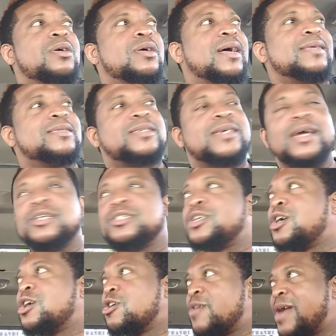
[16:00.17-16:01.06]
and says,
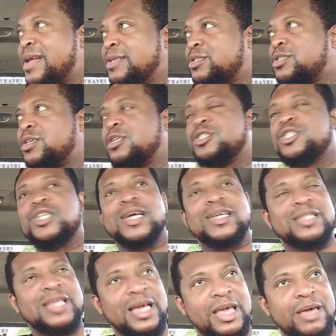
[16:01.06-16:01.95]
her grandson, she
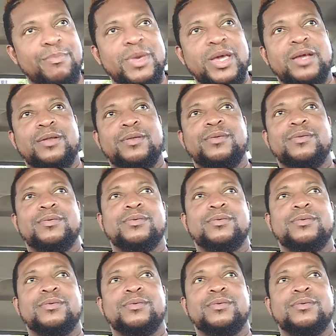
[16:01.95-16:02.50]
had taken me in.